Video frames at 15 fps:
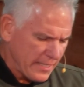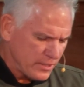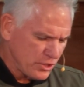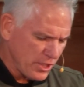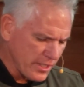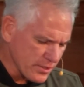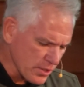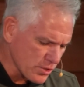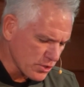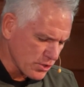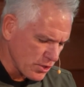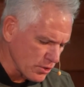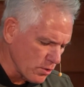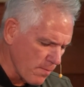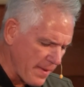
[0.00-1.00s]
Jesus
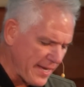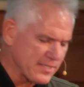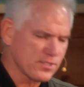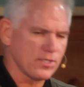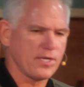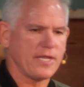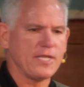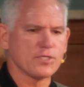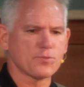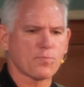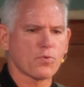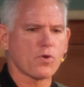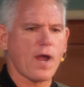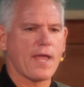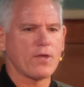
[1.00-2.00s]
still makes it his
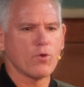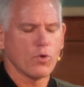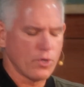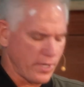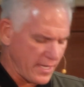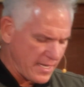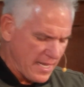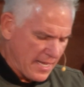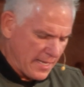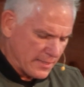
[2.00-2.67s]
priority